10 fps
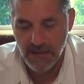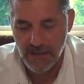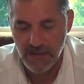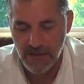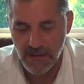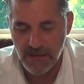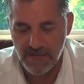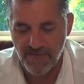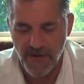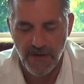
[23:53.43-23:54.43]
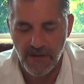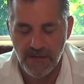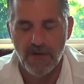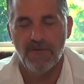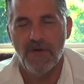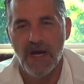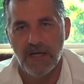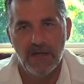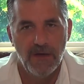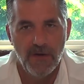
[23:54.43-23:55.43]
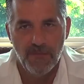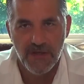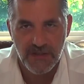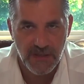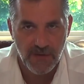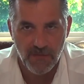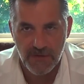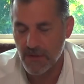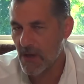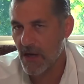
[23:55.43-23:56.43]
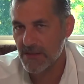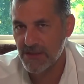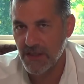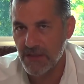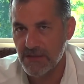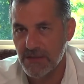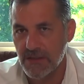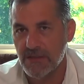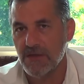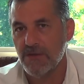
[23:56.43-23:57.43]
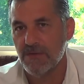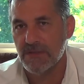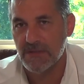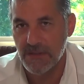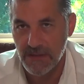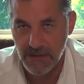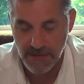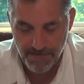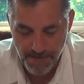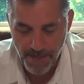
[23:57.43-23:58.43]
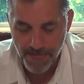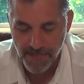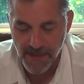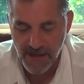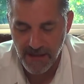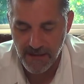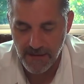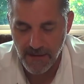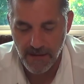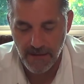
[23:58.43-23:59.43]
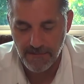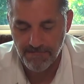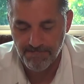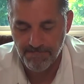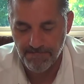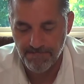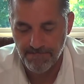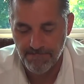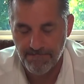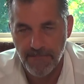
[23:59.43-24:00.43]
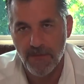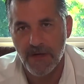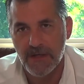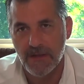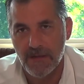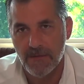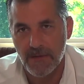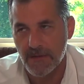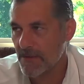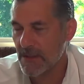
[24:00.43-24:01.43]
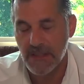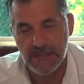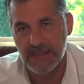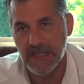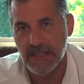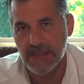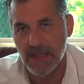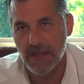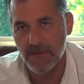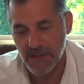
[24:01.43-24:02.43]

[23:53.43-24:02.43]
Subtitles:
it's very nerve-wracking here in Michigan with the laws changing continuously, but we're gonna stick in there, and